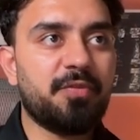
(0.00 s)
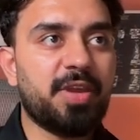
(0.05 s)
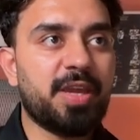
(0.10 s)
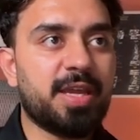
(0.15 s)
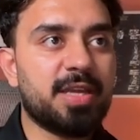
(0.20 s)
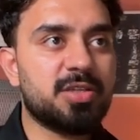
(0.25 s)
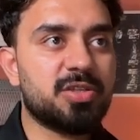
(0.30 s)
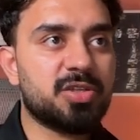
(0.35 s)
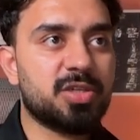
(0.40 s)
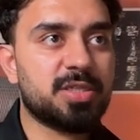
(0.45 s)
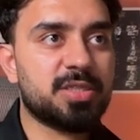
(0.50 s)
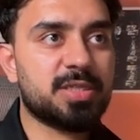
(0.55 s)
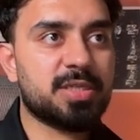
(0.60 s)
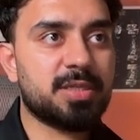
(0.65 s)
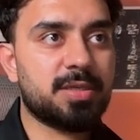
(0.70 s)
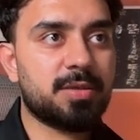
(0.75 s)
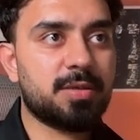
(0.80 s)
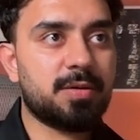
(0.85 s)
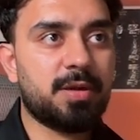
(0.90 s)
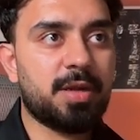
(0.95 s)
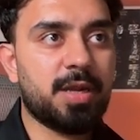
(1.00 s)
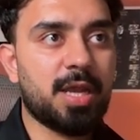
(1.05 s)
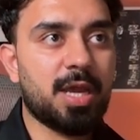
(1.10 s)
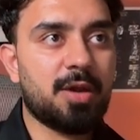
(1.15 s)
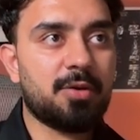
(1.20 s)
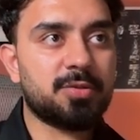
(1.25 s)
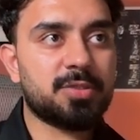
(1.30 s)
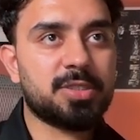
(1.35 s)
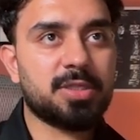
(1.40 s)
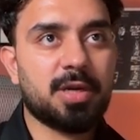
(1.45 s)
we can just
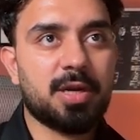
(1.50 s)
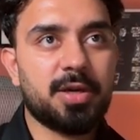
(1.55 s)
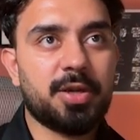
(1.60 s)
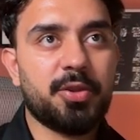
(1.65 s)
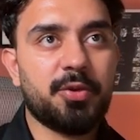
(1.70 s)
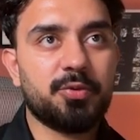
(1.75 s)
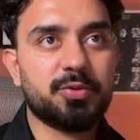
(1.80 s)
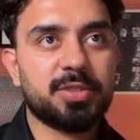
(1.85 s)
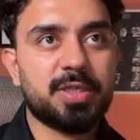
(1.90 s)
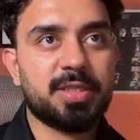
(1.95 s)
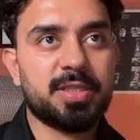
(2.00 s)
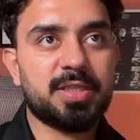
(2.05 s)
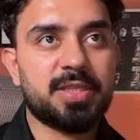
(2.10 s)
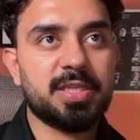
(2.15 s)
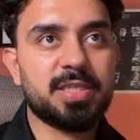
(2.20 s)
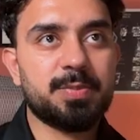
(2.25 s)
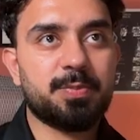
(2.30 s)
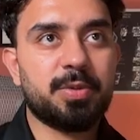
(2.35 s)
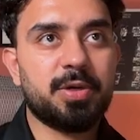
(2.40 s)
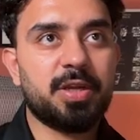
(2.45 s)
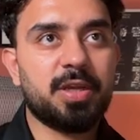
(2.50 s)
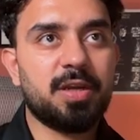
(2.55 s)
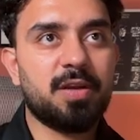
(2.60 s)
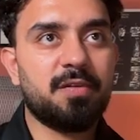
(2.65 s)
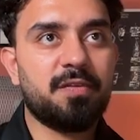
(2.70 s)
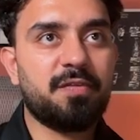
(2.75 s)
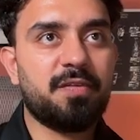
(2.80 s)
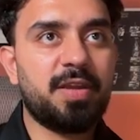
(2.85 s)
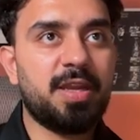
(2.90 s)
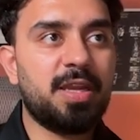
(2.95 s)
now start using this
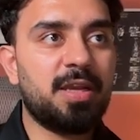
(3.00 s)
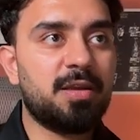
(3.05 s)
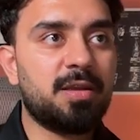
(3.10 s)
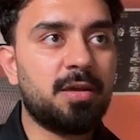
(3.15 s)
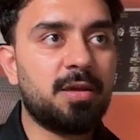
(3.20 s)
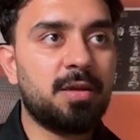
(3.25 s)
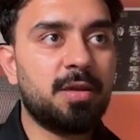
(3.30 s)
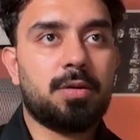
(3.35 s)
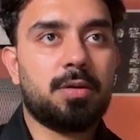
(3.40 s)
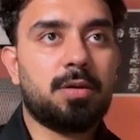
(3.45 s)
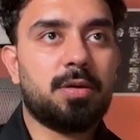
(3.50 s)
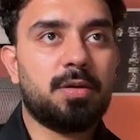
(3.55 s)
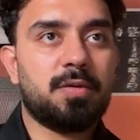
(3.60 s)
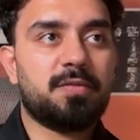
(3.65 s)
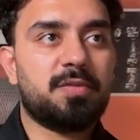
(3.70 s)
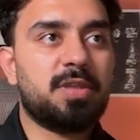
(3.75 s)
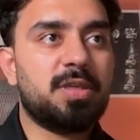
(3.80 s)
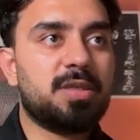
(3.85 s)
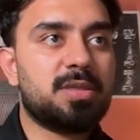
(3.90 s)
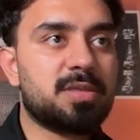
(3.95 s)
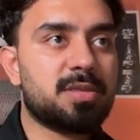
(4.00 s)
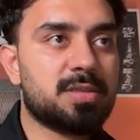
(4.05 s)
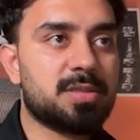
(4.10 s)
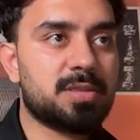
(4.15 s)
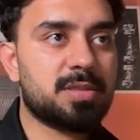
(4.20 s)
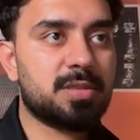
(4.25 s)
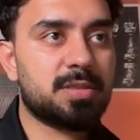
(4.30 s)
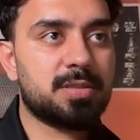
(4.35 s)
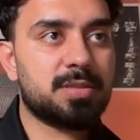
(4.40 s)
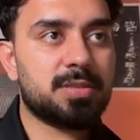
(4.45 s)
particular field, all of
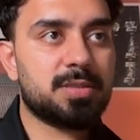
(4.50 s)
this.